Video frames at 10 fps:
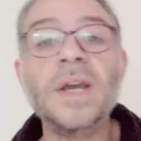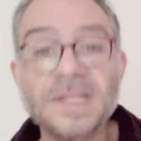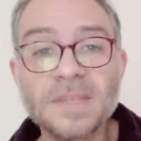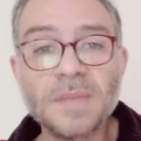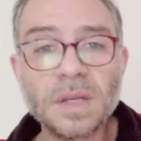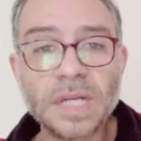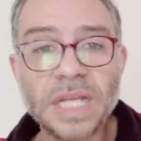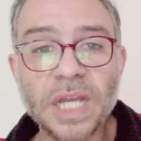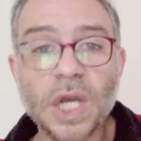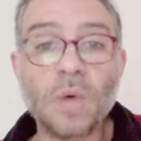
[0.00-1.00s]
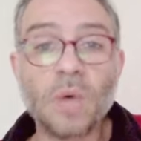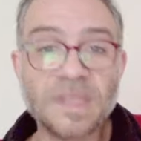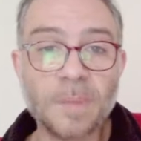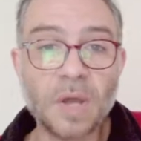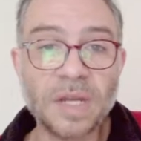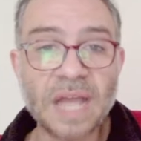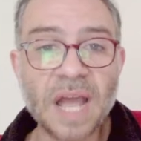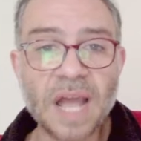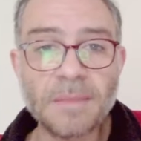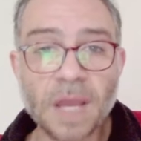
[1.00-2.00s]
Similarly, once upon a
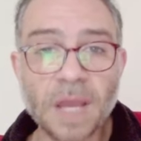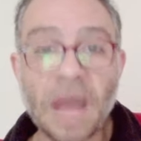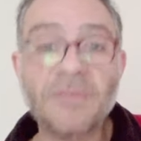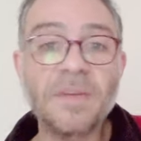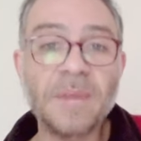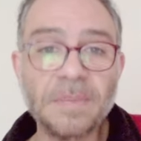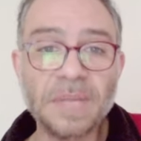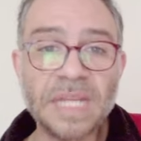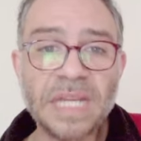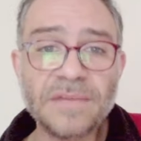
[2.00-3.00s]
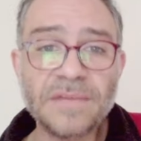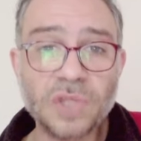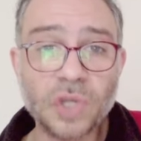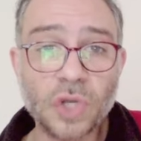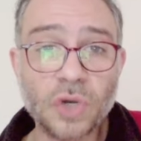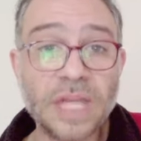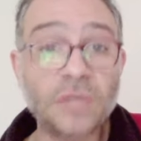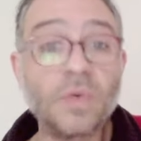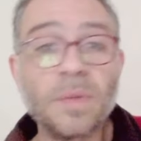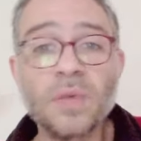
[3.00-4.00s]
time, everybody believed,
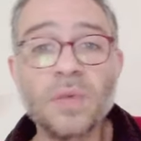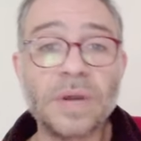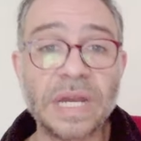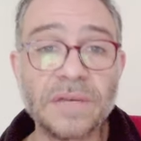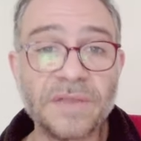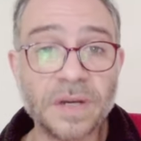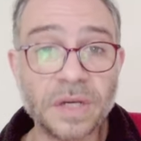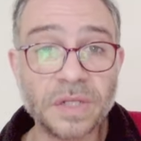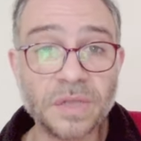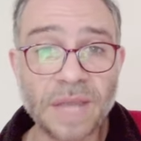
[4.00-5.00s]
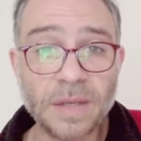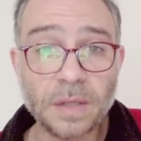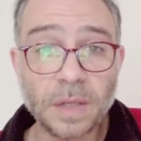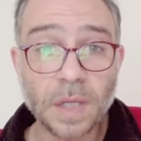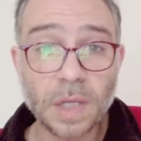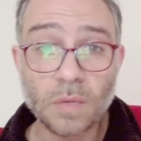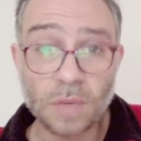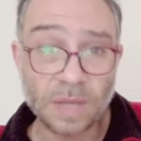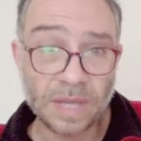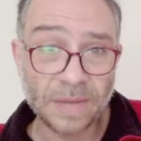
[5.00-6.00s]
that women were inferior to men.
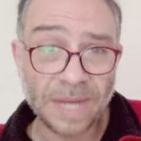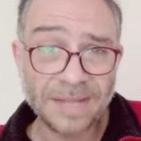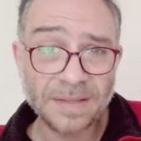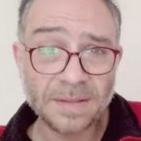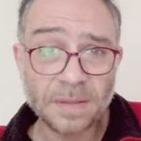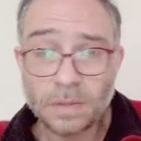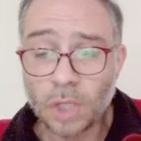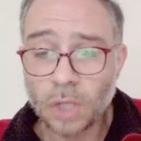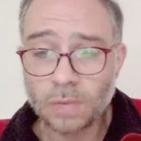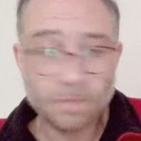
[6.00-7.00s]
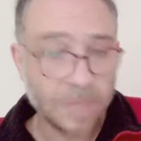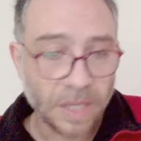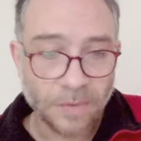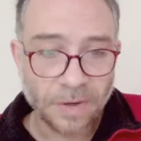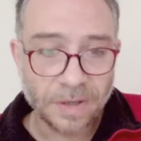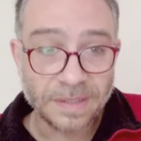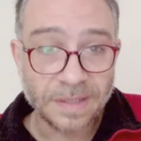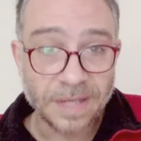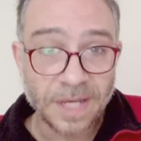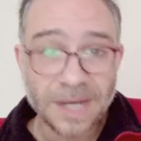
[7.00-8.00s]
Were they right? No, they weren't.
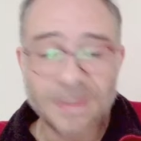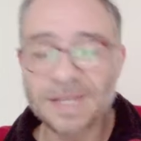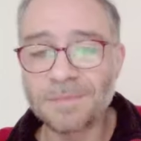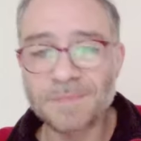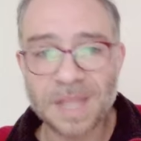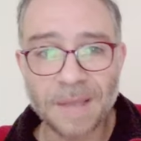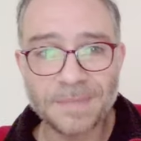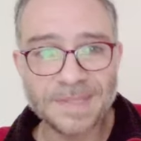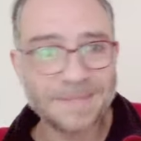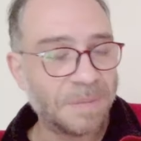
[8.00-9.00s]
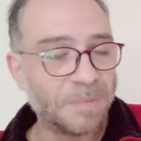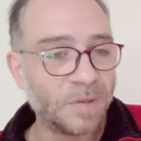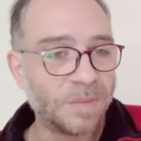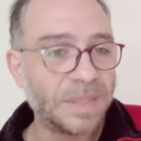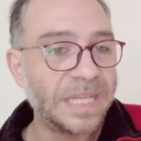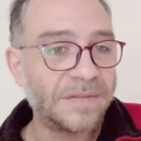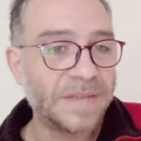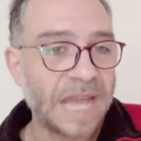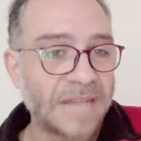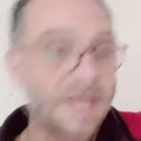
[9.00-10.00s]
Sometimes people believed
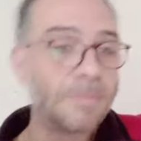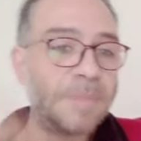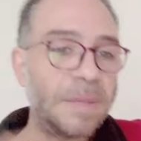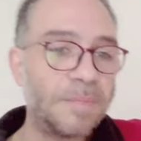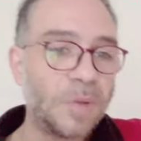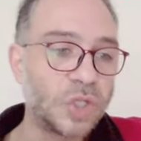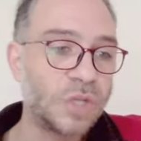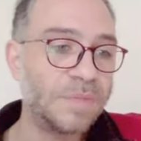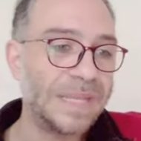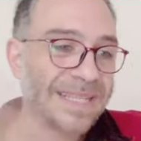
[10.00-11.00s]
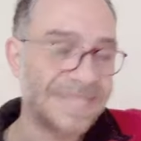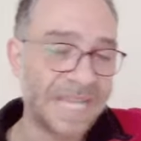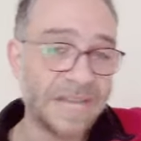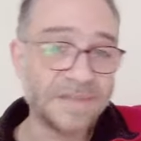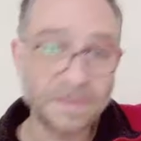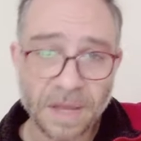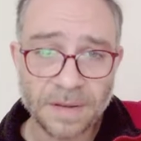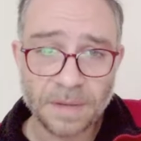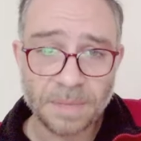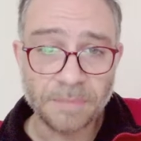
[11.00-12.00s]
that some people should be the slaves of
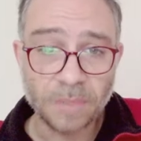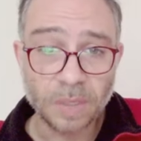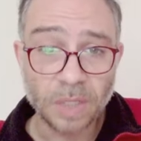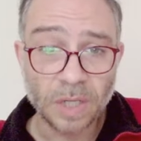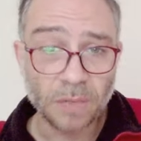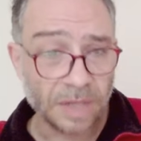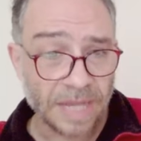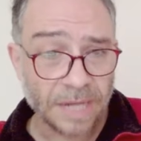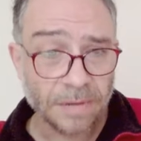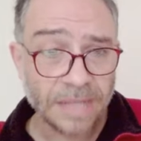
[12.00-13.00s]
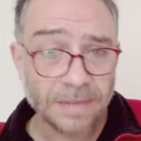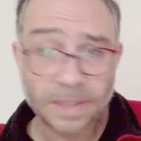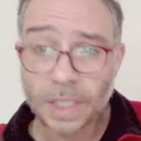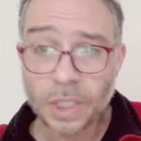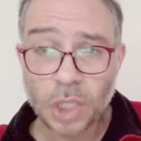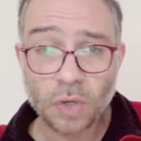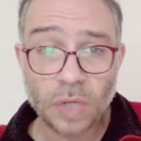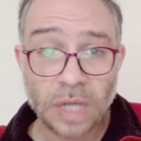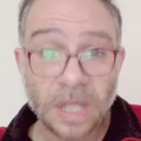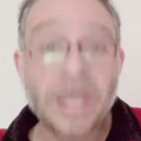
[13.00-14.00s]
other people. Were they right? No.